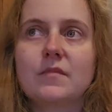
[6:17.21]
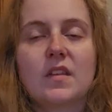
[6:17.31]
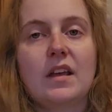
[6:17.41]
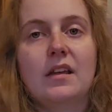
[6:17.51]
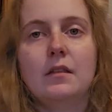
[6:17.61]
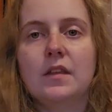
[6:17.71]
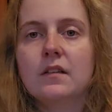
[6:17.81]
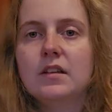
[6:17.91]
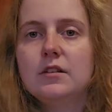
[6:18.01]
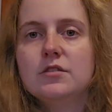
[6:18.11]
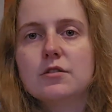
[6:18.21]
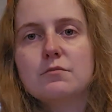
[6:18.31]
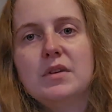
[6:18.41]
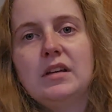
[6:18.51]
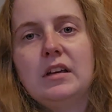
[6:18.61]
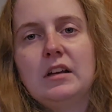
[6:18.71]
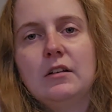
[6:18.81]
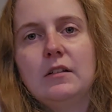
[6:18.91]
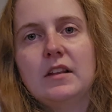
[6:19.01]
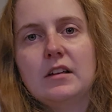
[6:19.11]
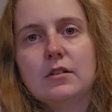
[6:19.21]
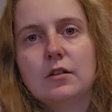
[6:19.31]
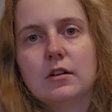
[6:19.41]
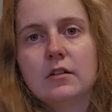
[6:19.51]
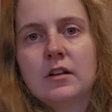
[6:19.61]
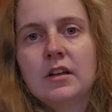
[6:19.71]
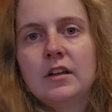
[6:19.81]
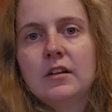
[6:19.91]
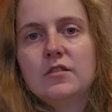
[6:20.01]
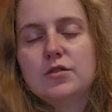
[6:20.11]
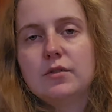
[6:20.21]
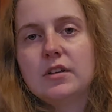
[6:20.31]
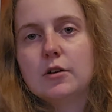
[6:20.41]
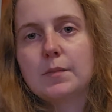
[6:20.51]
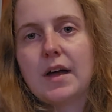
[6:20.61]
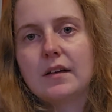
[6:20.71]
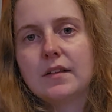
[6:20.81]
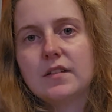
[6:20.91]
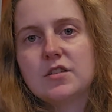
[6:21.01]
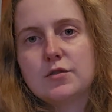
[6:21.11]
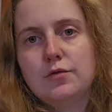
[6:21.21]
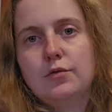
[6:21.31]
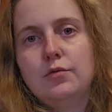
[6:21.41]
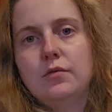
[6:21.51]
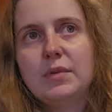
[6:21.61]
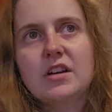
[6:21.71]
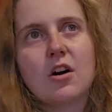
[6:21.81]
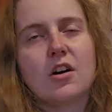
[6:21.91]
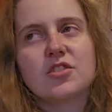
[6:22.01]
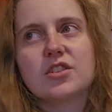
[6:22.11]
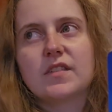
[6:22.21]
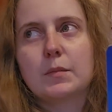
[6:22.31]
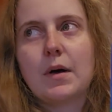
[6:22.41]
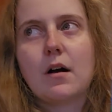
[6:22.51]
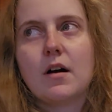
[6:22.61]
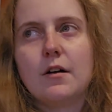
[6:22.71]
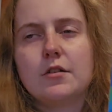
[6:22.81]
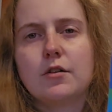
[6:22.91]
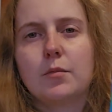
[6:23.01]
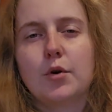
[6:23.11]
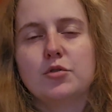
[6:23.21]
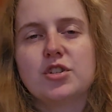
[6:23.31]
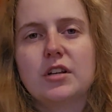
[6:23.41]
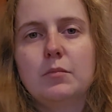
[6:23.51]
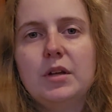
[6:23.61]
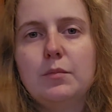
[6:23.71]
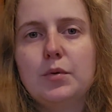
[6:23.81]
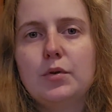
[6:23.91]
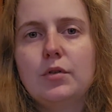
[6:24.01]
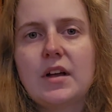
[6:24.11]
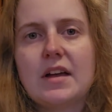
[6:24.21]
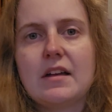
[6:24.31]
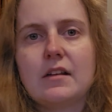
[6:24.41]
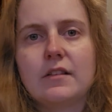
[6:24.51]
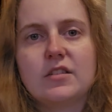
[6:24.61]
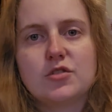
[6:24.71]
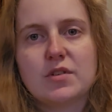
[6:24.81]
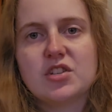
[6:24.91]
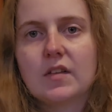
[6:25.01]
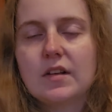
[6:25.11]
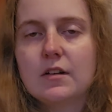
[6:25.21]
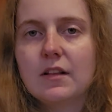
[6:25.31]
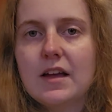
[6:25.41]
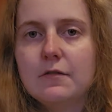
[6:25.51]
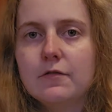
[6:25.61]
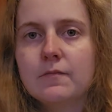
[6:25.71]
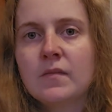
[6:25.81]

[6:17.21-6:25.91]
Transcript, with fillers: saying things that you don't mean and that you're doing your best to be cautious about how you're approaching people and situations in your life.